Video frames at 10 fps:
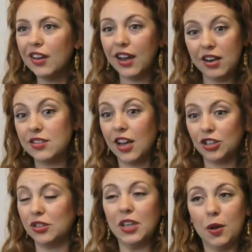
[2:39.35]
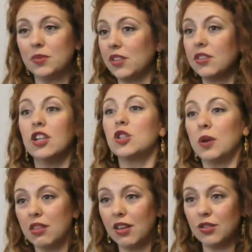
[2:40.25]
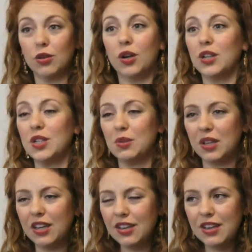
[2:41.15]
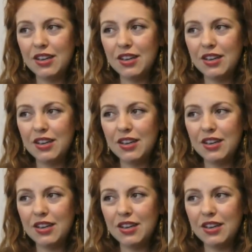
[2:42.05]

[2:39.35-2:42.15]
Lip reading: and it actually helps accentuate things you're already doing,